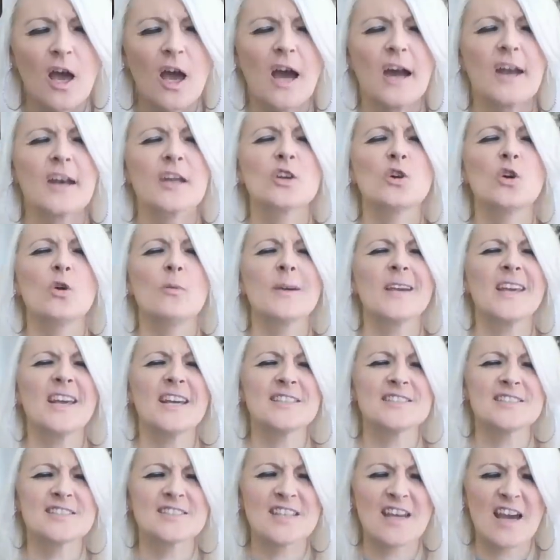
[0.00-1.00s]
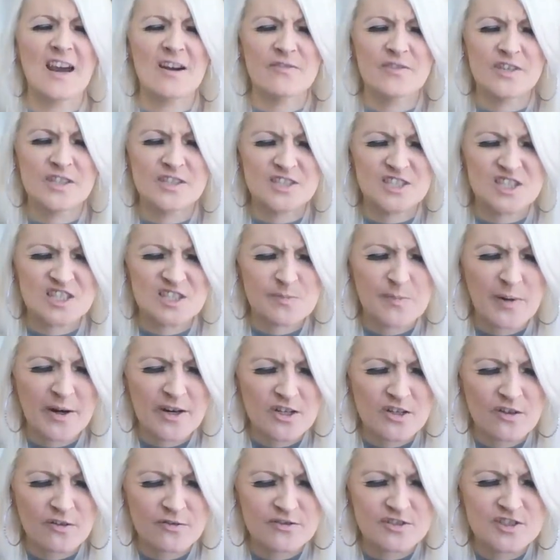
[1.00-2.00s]
And I come against every
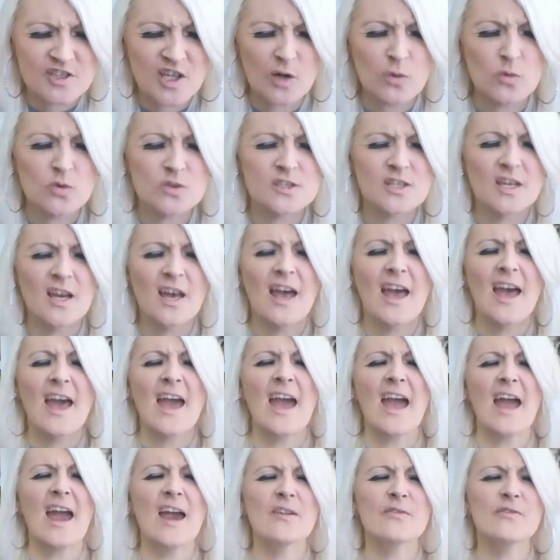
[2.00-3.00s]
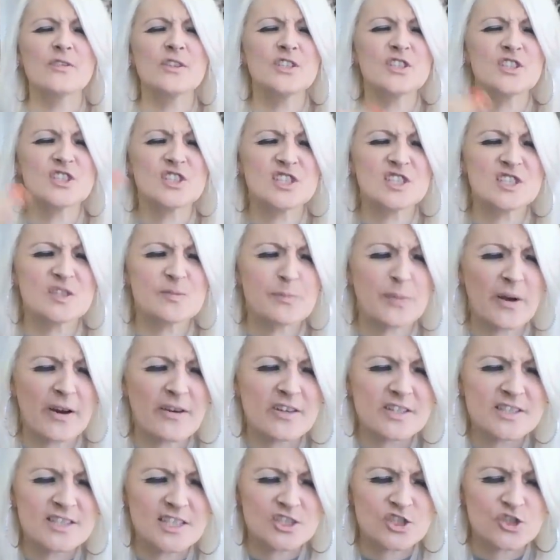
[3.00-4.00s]
spirit of doubt, every
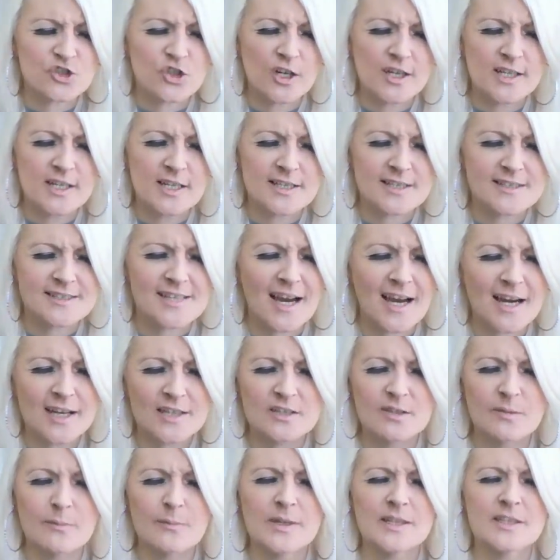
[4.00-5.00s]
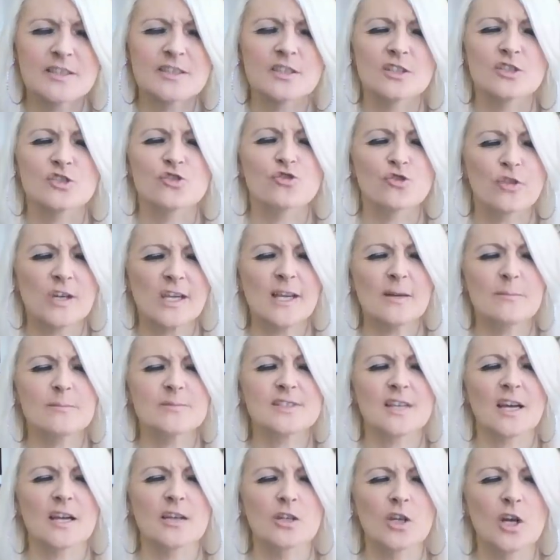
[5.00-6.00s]
spirit that's trying to attack them in their
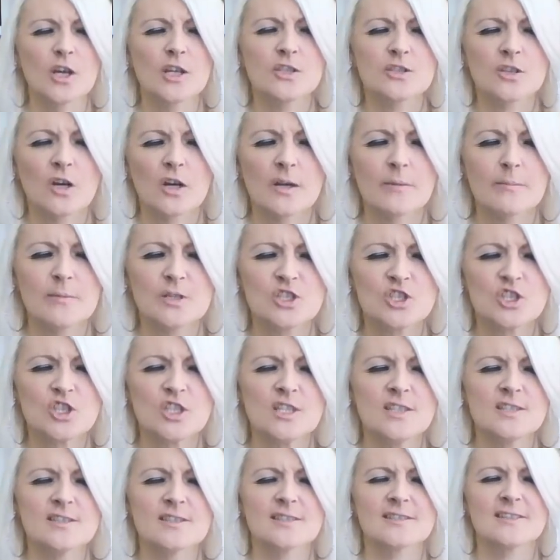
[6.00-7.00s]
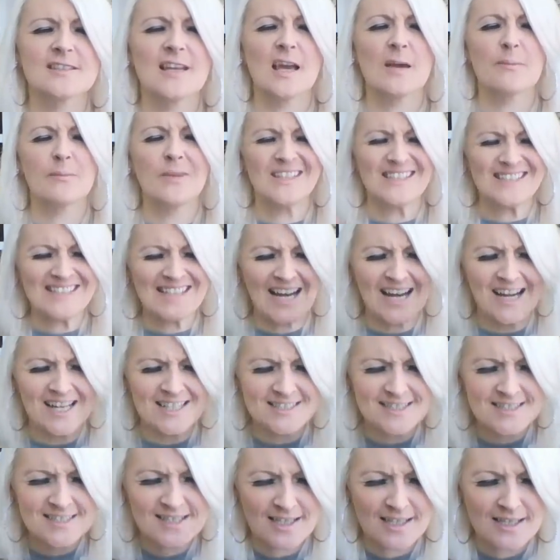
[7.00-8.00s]
dreams at night time in Jesus' name. I
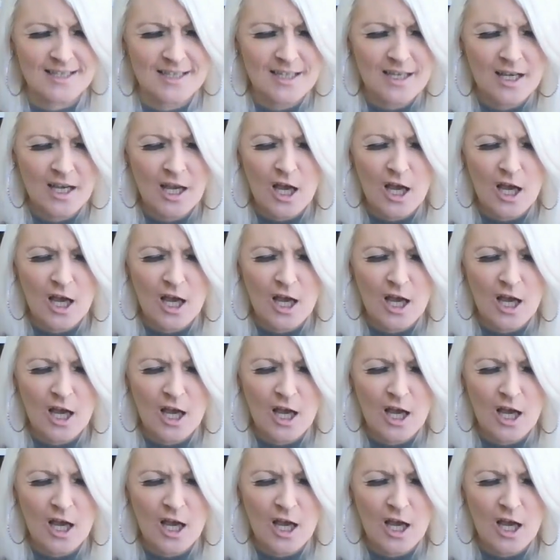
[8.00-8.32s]
cancel it.